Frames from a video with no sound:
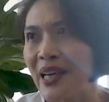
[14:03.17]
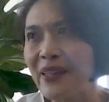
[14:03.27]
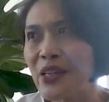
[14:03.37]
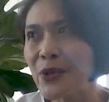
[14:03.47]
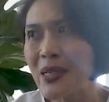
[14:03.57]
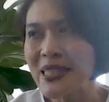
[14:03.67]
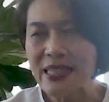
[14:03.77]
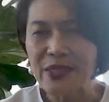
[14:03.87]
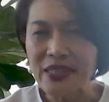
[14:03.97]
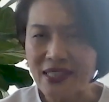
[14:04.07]
And that's why
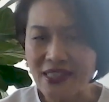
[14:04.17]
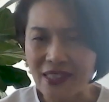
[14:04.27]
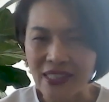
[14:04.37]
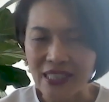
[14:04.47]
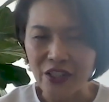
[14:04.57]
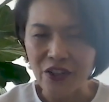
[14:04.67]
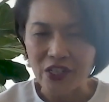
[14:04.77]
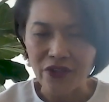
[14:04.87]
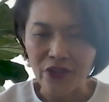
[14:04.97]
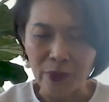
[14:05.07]
skills are certainly
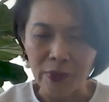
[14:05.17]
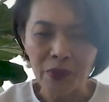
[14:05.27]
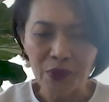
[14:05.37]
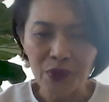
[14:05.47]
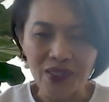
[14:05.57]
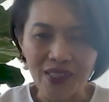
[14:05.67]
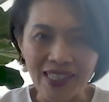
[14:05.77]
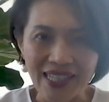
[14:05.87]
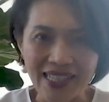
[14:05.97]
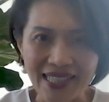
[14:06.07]
transferable to a
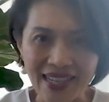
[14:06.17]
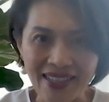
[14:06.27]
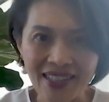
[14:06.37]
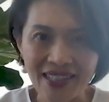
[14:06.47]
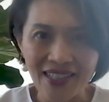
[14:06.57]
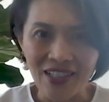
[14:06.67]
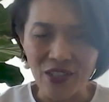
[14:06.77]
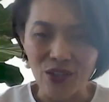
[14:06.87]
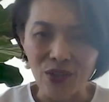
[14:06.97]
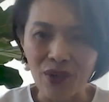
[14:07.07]
certain extent,
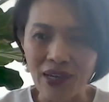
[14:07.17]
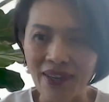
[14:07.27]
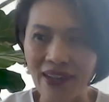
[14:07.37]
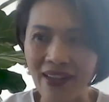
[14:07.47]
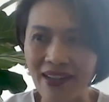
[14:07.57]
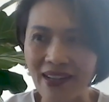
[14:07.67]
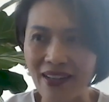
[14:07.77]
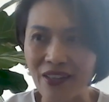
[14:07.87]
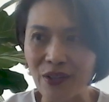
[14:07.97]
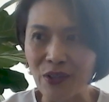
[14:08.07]

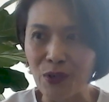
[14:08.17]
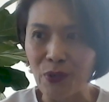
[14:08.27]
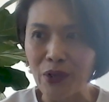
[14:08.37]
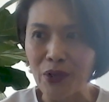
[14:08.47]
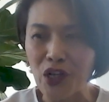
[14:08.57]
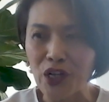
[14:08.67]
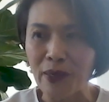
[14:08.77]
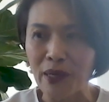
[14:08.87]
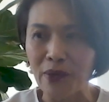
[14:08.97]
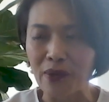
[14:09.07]
and when you talk
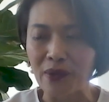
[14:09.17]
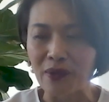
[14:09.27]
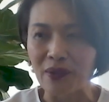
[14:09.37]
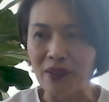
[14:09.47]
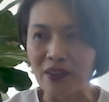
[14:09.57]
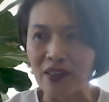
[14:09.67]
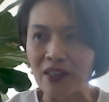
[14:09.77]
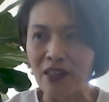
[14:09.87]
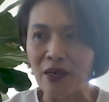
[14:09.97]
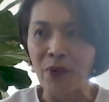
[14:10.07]
about
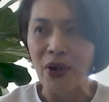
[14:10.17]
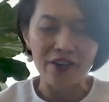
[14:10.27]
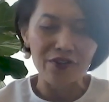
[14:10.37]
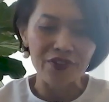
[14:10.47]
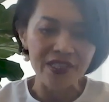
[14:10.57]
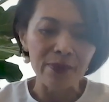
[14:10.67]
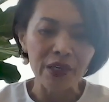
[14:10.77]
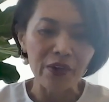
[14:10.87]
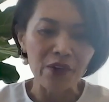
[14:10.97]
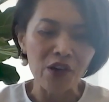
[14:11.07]
a brand, for example,
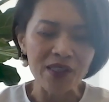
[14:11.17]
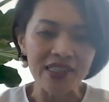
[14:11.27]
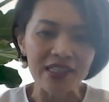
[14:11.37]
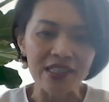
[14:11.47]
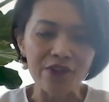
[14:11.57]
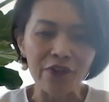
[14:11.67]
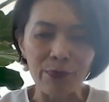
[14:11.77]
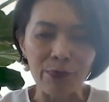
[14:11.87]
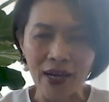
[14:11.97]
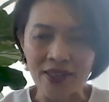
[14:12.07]
in our context of
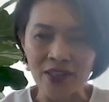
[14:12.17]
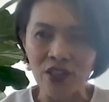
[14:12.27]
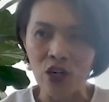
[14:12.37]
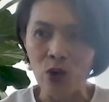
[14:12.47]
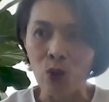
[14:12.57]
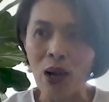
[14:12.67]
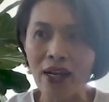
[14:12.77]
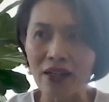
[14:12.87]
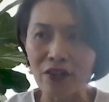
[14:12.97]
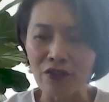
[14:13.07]
different brands,
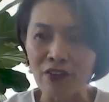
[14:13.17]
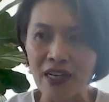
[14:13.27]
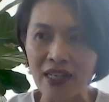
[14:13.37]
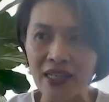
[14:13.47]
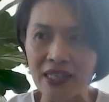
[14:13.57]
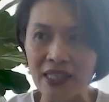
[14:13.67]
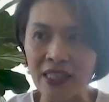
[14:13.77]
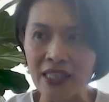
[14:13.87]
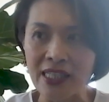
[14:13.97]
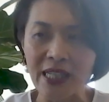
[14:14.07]
what
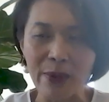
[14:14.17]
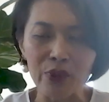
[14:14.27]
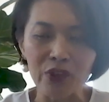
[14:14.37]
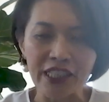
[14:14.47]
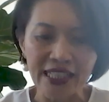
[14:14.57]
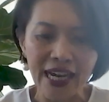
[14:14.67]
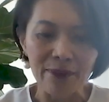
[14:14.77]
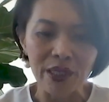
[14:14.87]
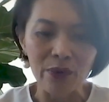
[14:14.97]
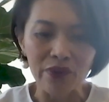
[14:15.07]
really is able to
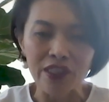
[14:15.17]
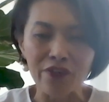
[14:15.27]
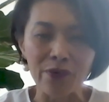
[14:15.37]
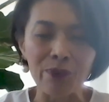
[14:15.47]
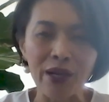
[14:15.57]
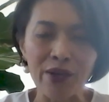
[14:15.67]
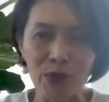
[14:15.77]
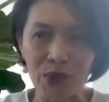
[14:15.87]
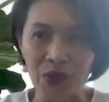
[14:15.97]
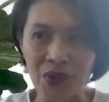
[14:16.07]
connect me with the different brand
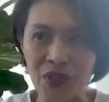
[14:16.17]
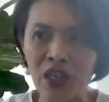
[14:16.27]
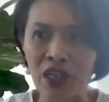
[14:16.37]
holders